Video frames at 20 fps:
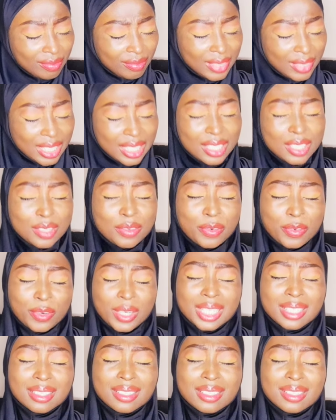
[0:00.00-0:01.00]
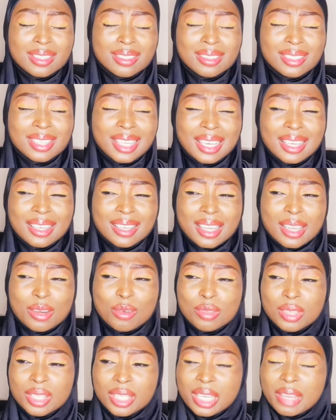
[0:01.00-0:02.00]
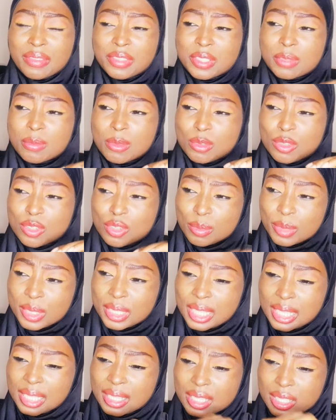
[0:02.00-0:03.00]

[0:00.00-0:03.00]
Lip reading: Different. Like, I don't think I've smelled something like this